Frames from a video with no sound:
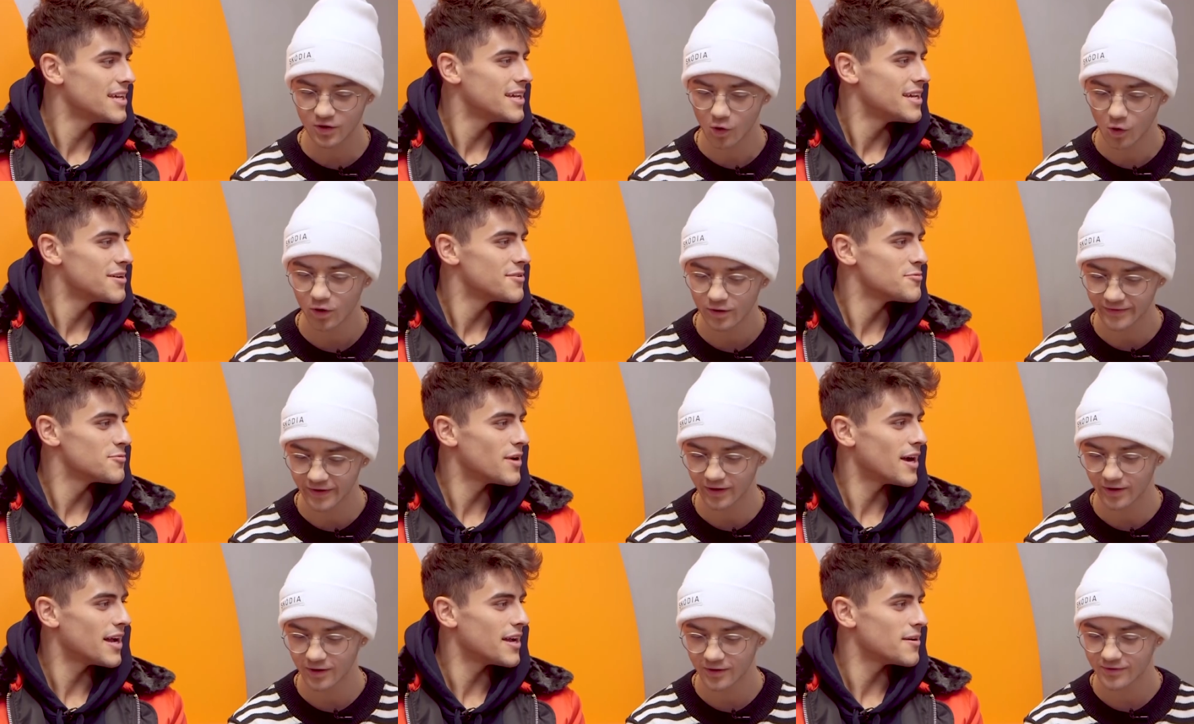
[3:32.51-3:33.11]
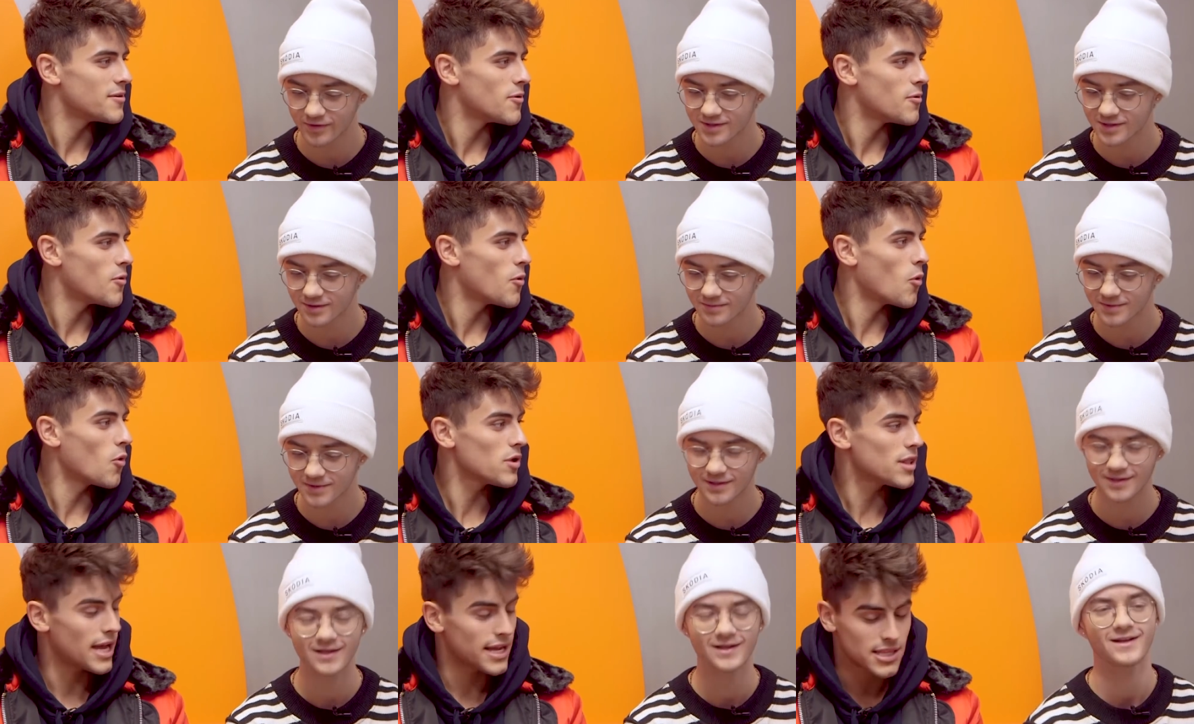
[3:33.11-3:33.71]
Speaker 1: core of the right. earth or
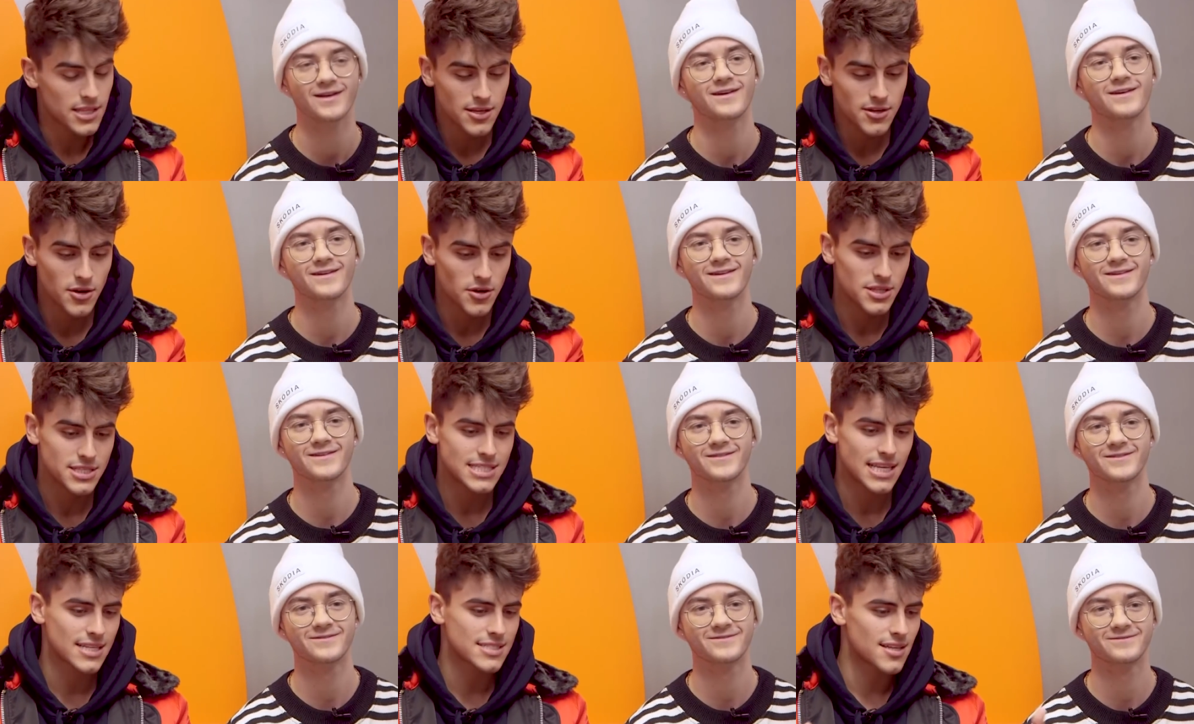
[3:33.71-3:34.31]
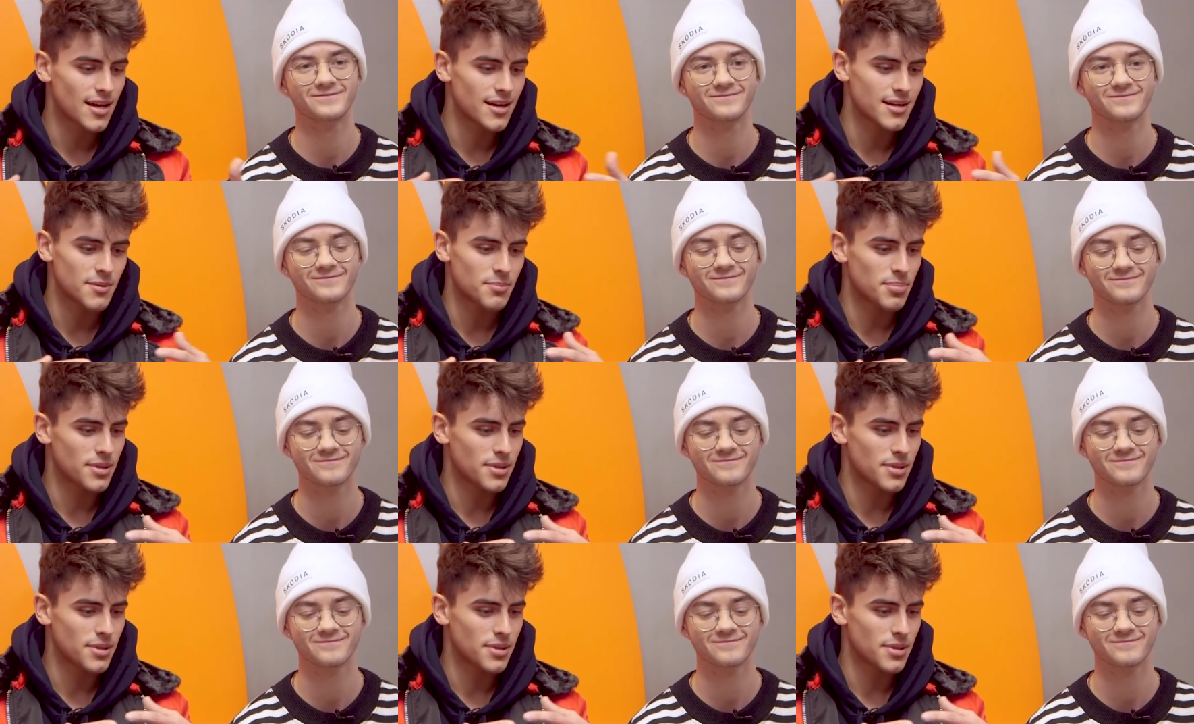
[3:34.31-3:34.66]
something. Or like you know the tectonic